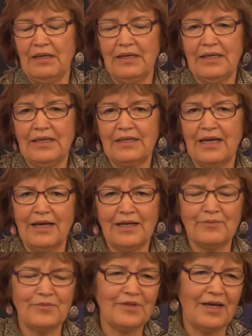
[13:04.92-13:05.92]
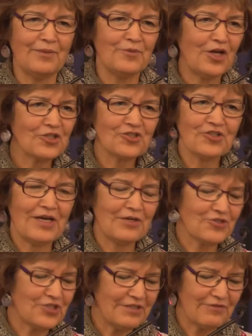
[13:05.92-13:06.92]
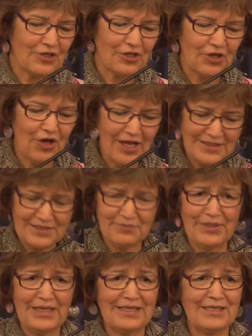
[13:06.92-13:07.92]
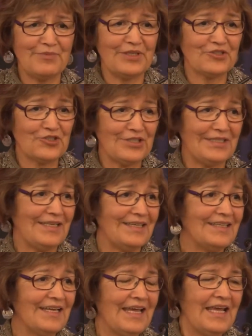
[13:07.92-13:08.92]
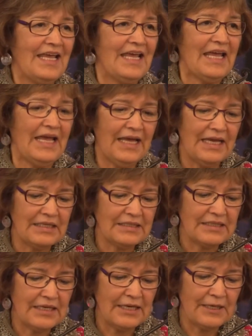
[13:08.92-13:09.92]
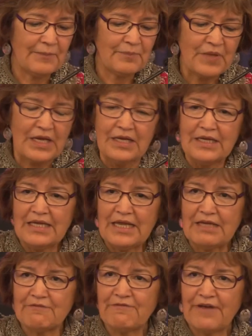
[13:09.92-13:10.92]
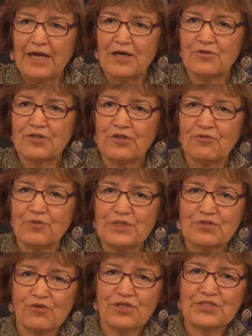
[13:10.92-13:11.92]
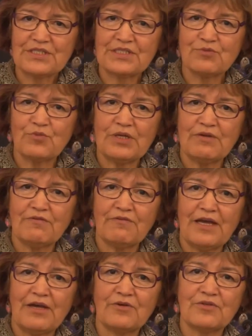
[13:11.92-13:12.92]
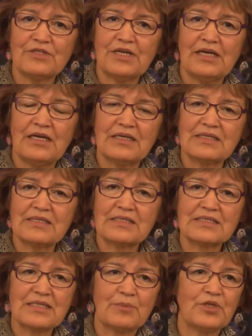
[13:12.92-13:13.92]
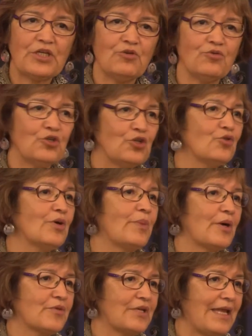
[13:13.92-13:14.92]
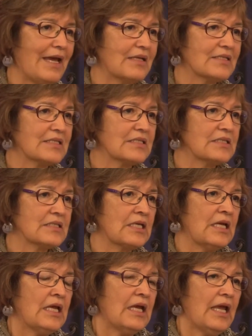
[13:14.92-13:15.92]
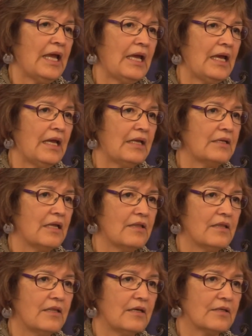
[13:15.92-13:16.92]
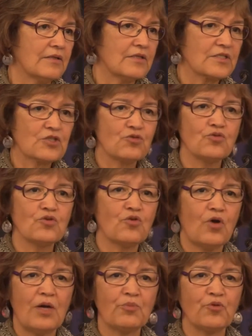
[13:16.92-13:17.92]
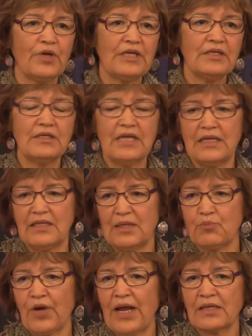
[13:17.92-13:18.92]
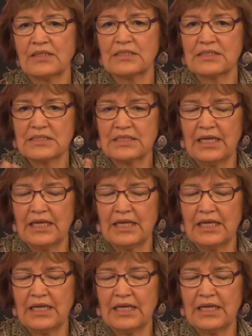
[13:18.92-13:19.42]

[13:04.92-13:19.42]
And I'm not sure how she even got to Pelly, but she did. And found the resources. We found somebody who knew about the dances, and the school cooperated and they practiced.